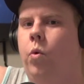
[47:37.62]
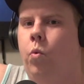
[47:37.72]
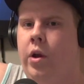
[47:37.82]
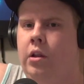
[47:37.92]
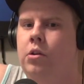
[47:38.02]

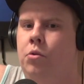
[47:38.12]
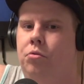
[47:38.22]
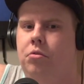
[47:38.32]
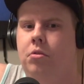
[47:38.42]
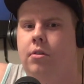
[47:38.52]
we
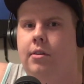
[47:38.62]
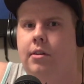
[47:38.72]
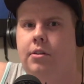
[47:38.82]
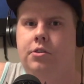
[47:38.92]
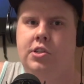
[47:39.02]
lose
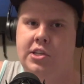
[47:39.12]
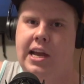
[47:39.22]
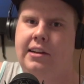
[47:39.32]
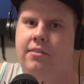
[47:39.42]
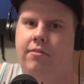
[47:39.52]
to
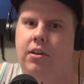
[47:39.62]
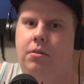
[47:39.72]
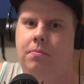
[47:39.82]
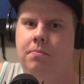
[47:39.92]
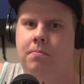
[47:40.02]

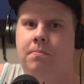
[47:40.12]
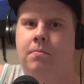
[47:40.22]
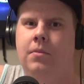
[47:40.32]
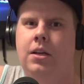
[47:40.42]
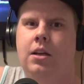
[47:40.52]
Jacksonville.
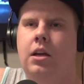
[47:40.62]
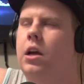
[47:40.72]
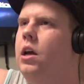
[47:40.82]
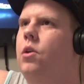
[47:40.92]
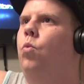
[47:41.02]

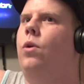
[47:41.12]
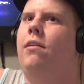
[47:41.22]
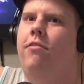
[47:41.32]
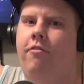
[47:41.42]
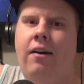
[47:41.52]

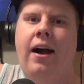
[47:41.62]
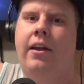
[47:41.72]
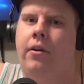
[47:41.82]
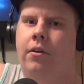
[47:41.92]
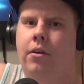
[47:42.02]
We
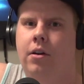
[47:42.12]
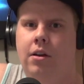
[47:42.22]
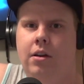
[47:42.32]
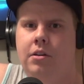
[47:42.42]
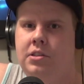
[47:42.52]
fire
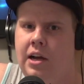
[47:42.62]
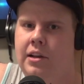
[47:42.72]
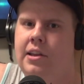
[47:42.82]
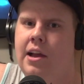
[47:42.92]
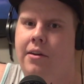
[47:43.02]

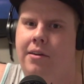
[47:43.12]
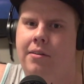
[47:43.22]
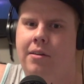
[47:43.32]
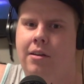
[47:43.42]
Todd Downing.